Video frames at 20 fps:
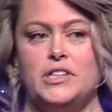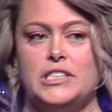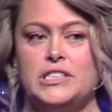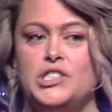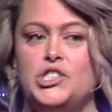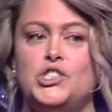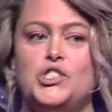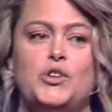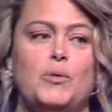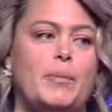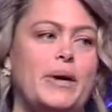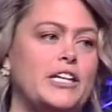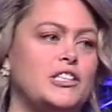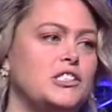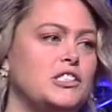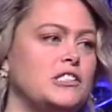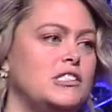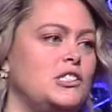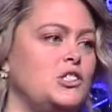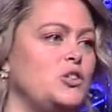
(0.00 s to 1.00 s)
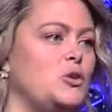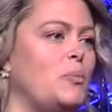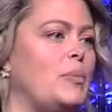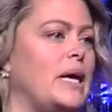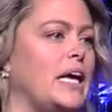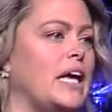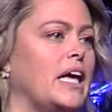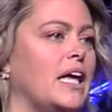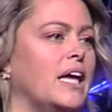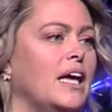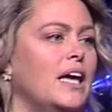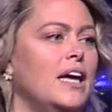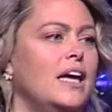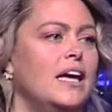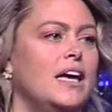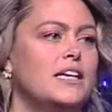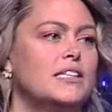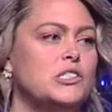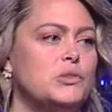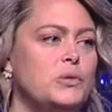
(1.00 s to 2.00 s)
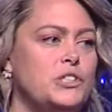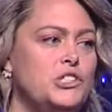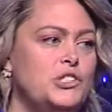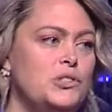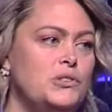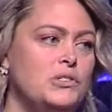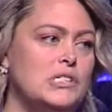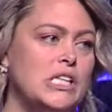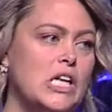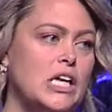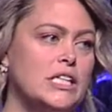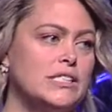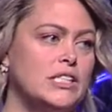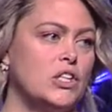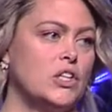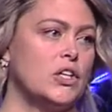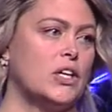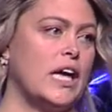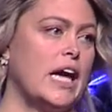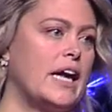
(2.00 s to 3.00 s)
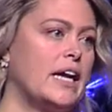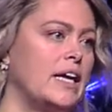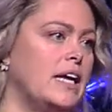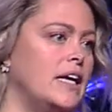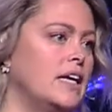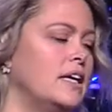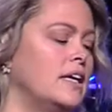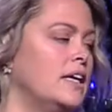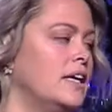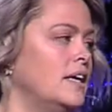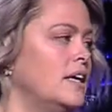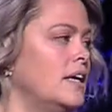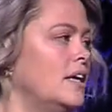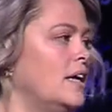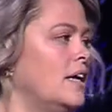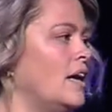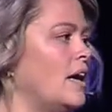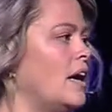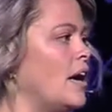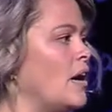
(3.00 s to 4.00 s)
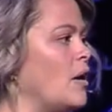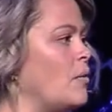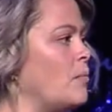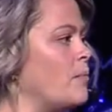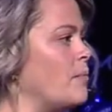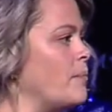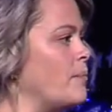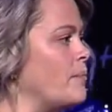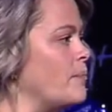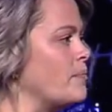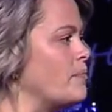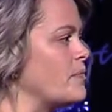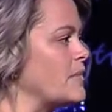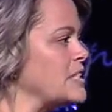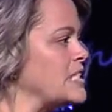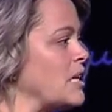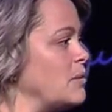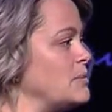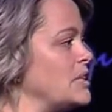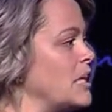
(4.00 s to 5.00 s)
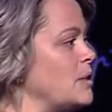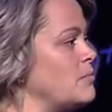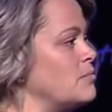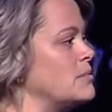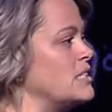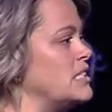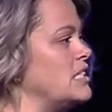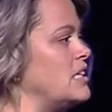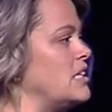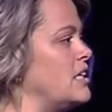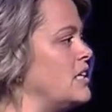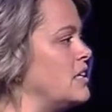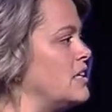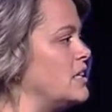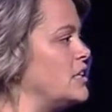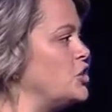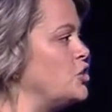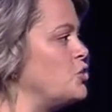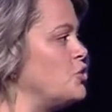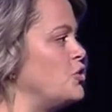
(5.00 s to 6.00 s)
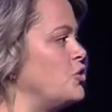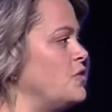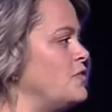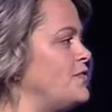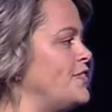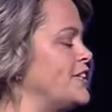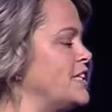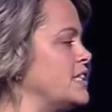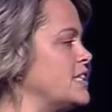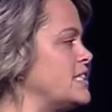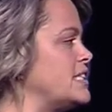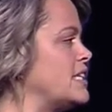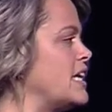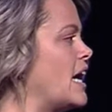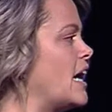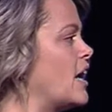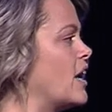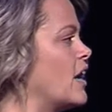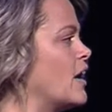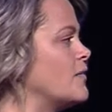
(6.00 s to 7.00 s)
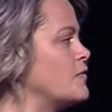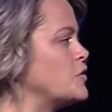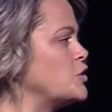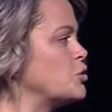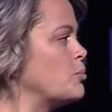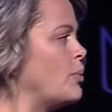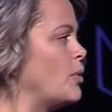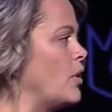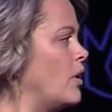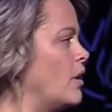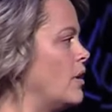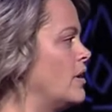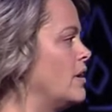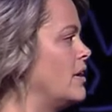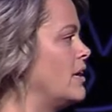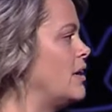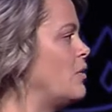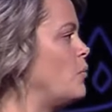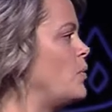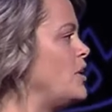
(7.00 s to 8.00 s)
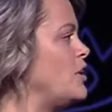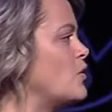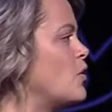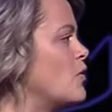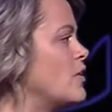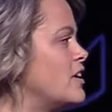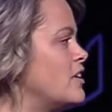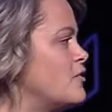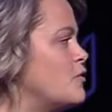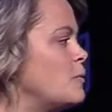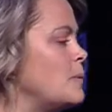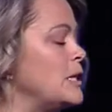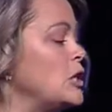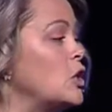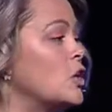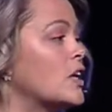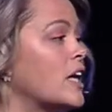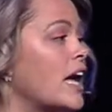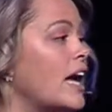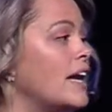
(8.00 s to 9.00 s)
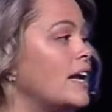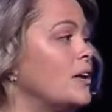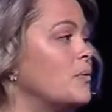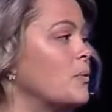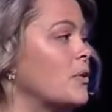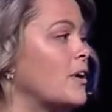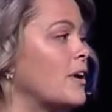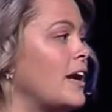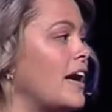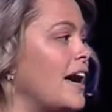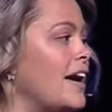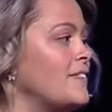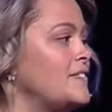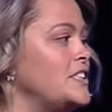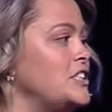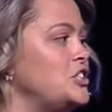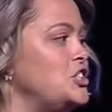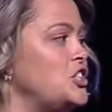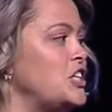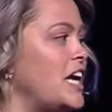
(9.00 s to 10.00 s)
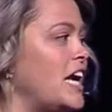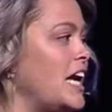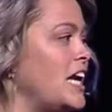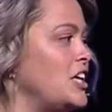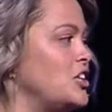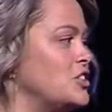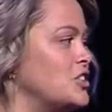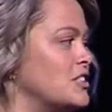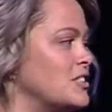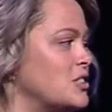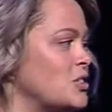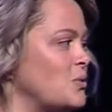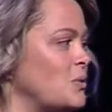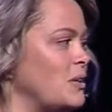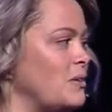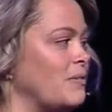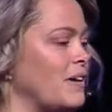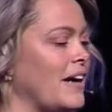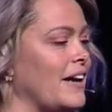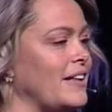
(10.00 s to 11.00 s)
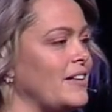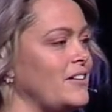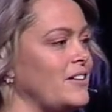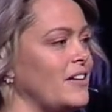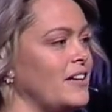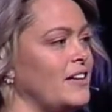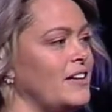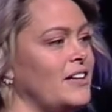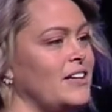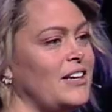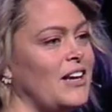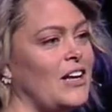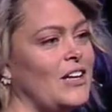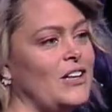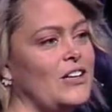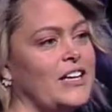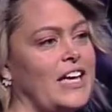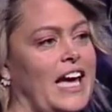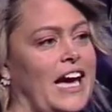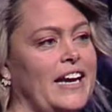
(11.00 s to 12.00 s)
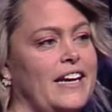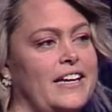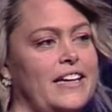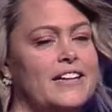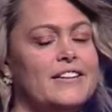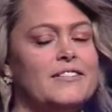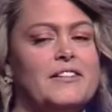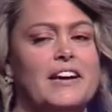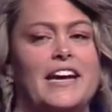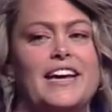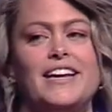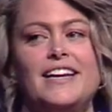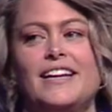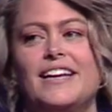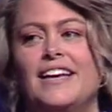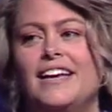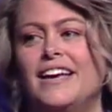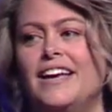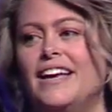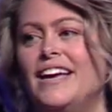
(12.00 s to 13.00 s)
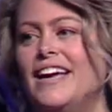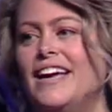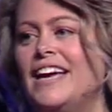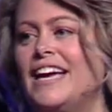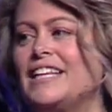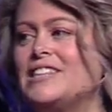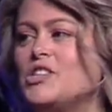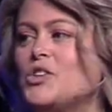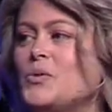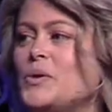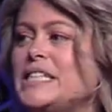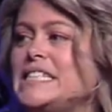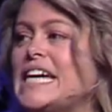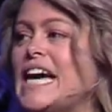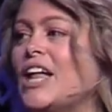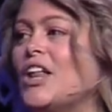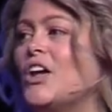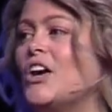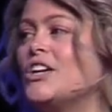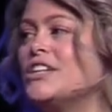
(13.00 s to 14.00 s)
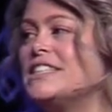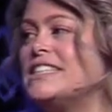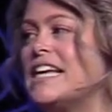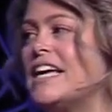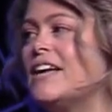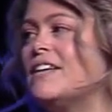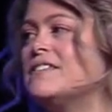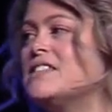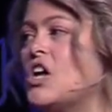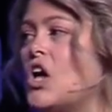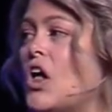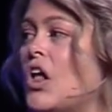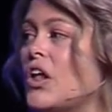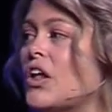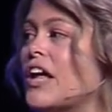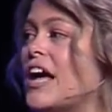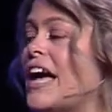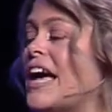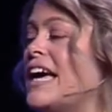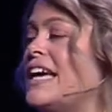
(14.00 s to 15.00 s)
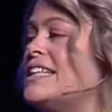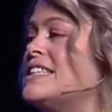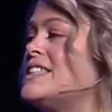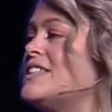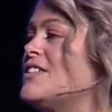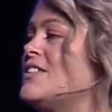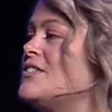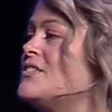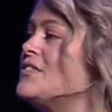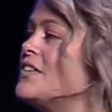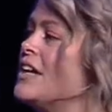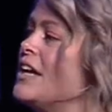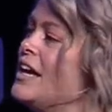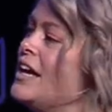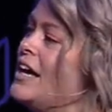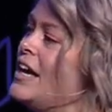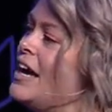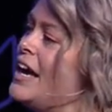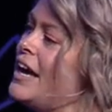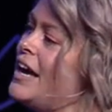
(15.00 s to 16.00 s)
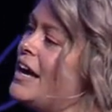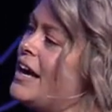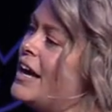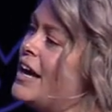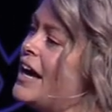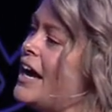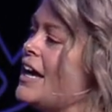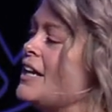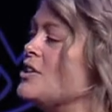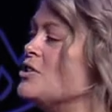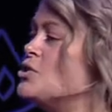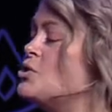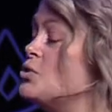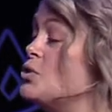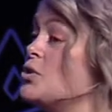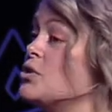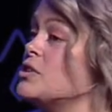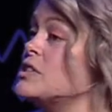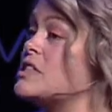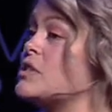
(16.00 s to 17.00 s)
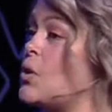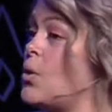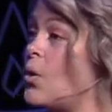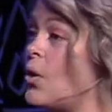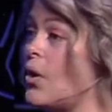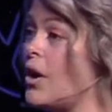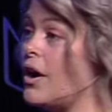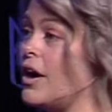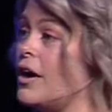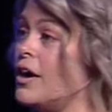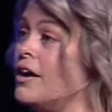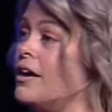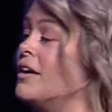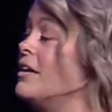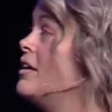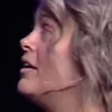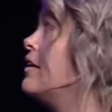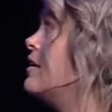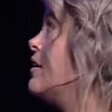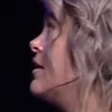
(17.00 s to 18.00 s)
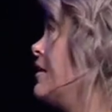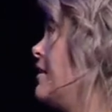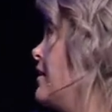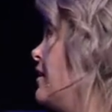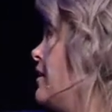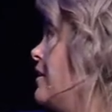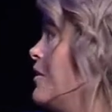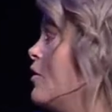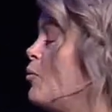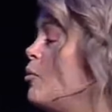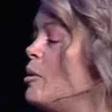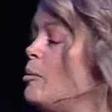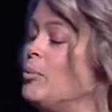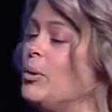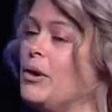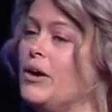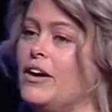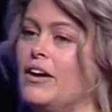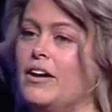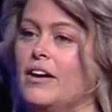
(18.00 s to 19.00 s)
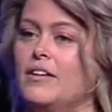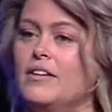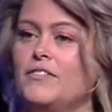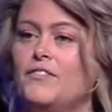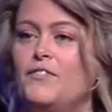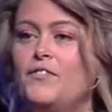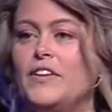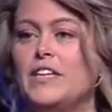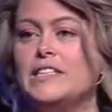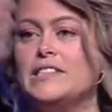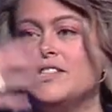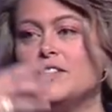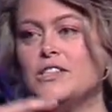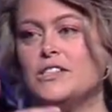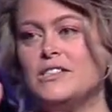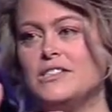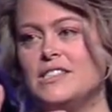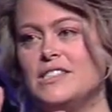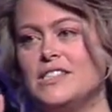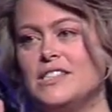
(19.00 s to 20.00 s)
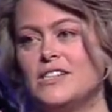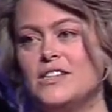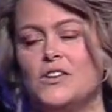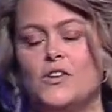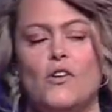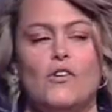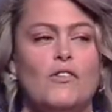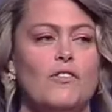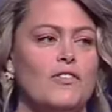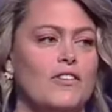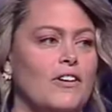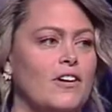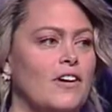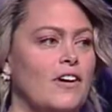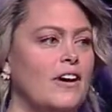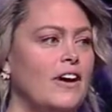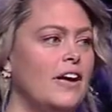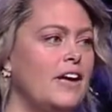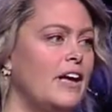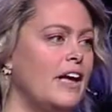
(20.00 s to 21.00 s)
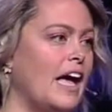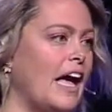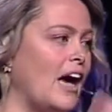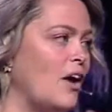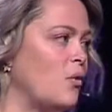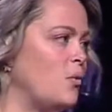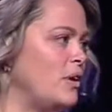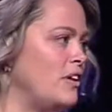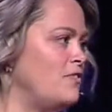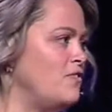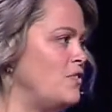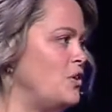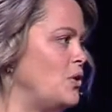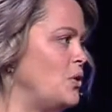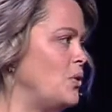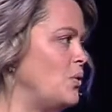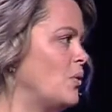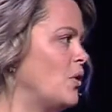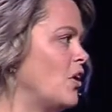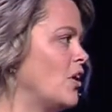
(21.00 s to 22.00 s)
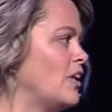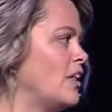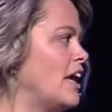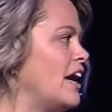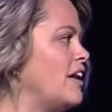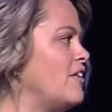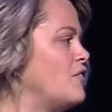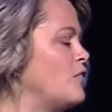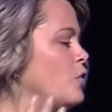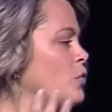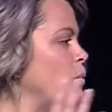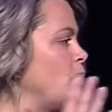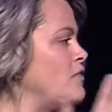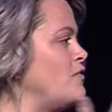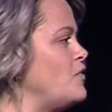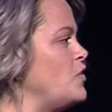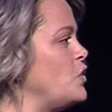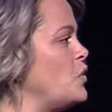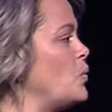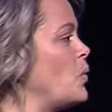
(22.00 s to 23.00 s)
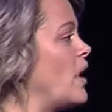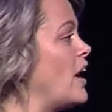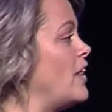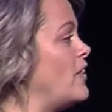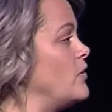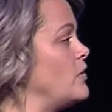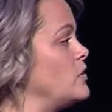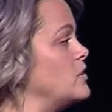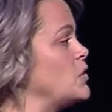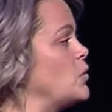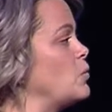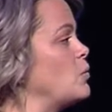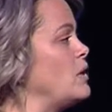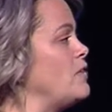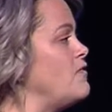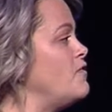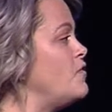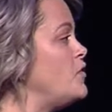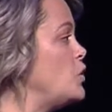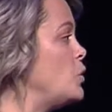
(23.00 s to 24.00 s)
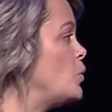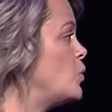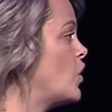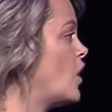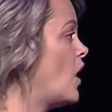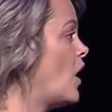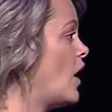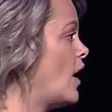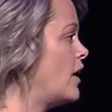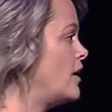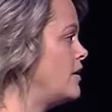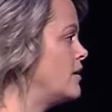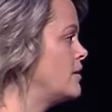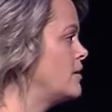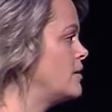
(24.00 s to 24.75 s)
It's too much. It's too big. So we choose not to look at it. Sometimes the truth feels uncomfortable. And we know that if we look at it, we're going to have to change. And so we'd rather not look at it, right? And so we tell ourselves all kinds of untruth, or we put filters over how we view our life, or we view others, or we view God.